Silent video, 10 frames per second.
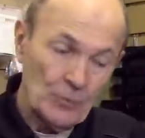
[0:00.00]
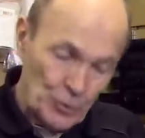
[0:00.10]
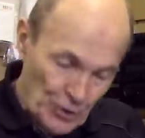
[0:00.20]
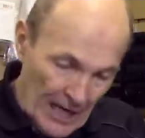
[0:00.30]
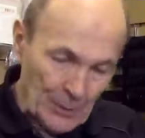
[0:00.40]

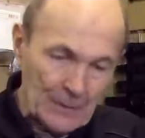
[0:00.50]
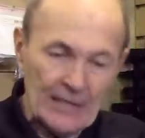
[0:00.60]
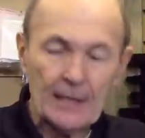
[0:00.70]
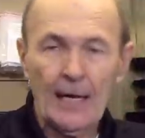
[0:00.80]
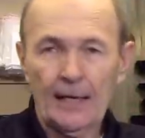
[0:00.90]
Generally,
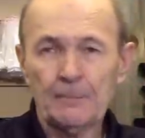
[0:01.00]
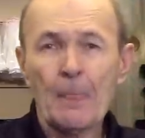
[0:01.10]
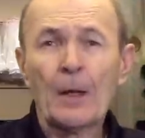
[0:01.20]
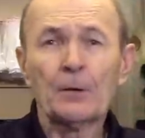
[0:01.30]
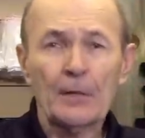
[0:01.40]
again,
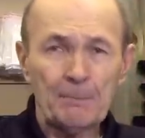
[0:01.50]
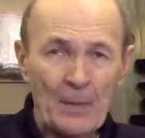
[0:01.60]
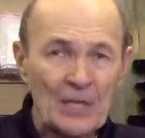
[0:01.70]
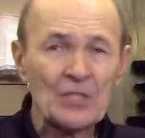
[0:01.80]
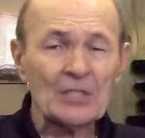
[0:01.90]
the
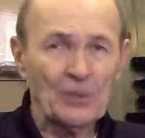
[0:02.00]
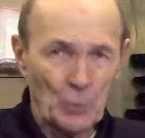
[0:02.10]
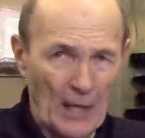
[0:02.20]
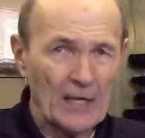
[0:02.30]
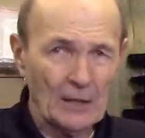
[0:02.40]
piston
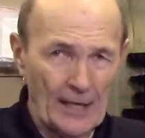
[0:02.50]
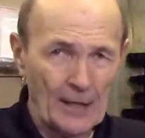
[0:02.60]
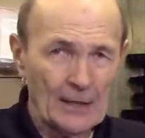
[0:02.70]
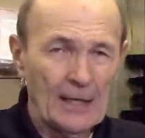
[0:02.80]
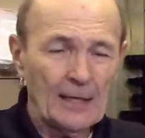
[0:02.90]

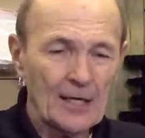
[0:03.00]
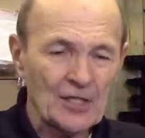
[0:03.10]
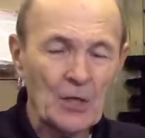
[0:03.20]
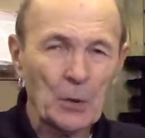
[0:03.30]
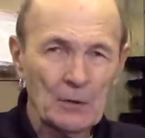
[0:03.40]
regulator is
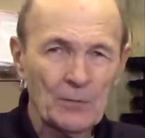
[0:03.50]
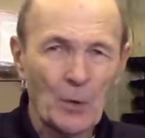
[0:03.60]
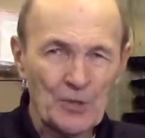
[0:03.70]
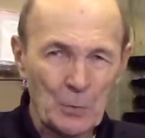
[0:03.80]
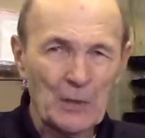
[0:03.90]
noted
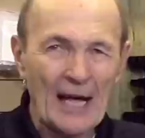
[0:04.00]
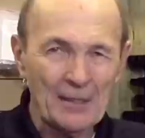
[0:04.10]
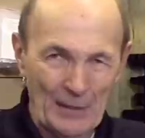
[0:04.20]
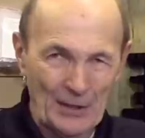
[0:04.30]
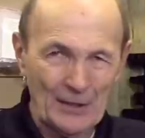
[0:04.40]
for its
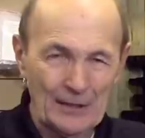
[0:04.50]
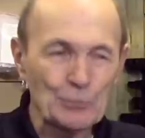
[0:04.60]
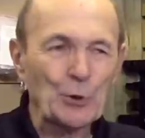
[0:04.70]
reliability,